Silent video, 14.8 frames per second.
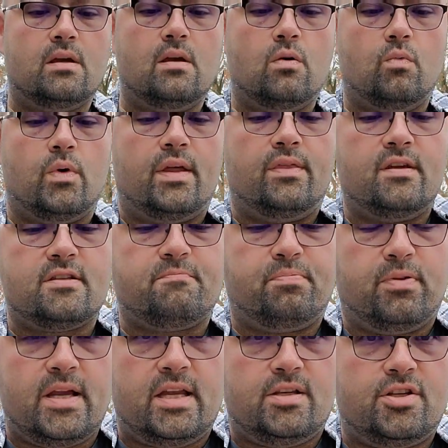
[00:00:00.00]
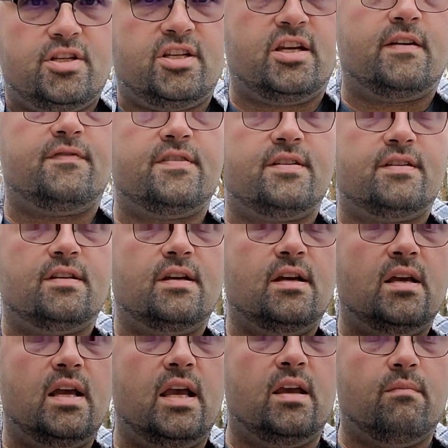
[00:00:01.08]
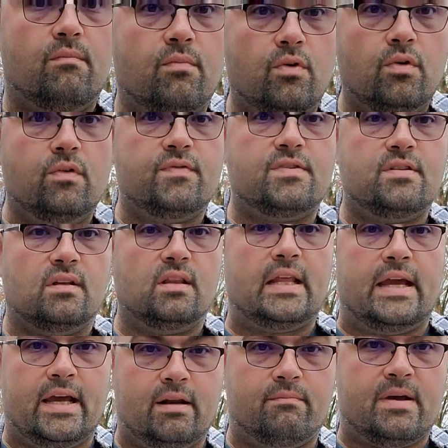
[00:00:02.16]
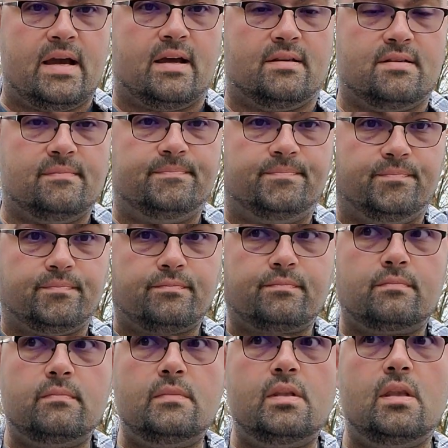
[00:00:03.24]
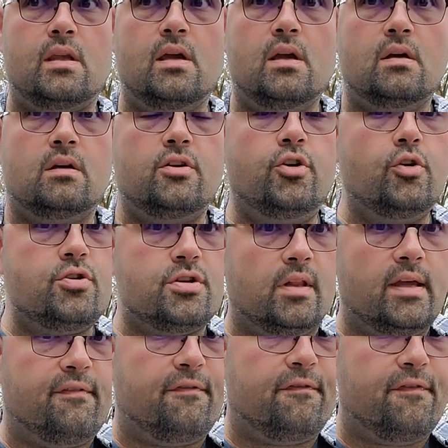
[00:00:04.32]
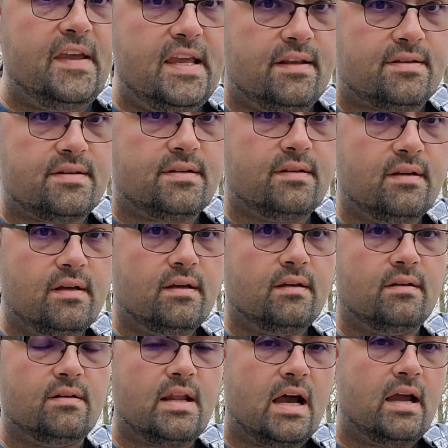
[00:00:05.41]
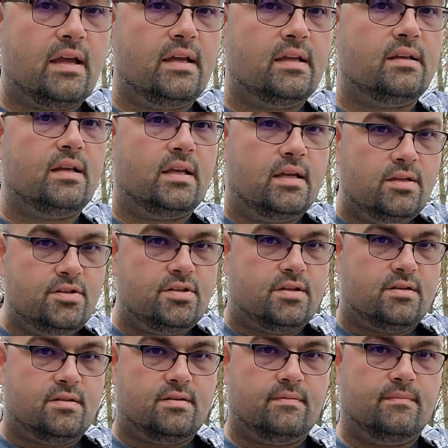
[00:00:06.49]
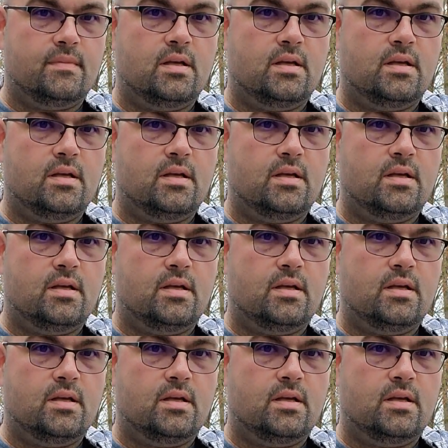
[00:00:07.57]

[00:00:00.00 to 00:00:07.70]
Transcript: When this plate shifts, it moves the landmass, usually feet, not in inches.